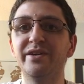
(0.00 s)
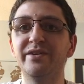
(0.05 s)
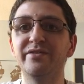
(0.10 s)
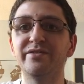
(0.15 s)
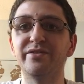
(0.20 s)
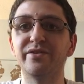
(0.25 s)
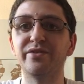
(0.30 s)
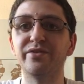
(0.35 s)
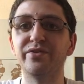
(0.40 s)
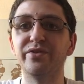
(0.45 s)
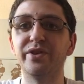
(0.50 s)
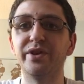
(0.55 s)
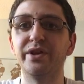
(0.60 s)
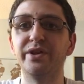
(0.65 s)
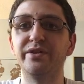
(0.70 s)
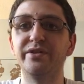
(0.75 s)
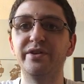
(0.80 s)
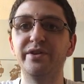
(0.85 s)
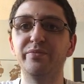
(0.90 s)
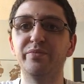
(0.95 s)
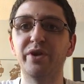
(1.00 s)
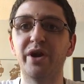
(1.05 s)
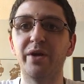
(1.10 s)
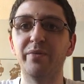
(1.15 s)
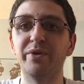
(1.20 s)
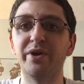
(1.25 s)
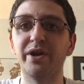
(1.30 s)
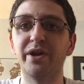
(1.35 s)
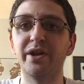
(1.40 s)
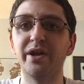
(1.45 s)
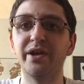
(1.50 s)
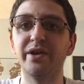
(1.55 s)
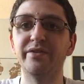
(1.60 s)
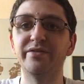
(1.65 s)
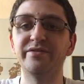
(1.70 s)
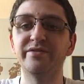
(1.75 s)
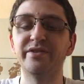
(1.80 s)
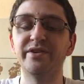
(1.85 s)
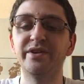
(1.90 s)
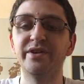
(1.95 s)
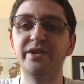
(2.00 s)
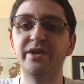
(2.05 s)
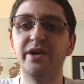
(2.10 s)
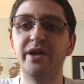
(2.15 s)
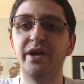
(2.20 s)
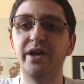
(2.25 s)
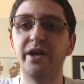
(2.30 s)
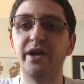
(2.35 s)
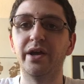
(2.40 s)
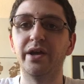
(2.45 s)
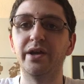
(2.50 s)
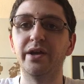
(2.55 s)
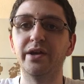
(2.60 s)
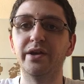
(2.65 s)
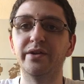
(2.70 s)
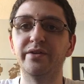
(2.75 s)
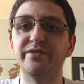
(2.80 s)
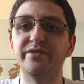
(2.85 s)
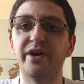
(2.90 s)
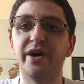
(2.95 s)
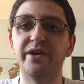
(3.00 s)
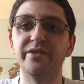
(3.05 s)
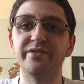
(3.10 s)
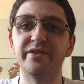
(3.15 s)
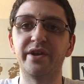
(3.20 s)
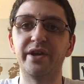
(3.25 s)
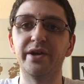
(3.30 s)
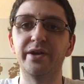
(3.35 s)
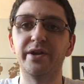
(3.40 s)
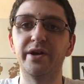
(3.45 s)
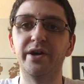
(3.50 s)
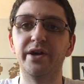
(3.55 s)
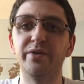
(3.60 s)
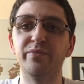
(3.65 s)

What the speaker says: Certainly depriming case and sizing it,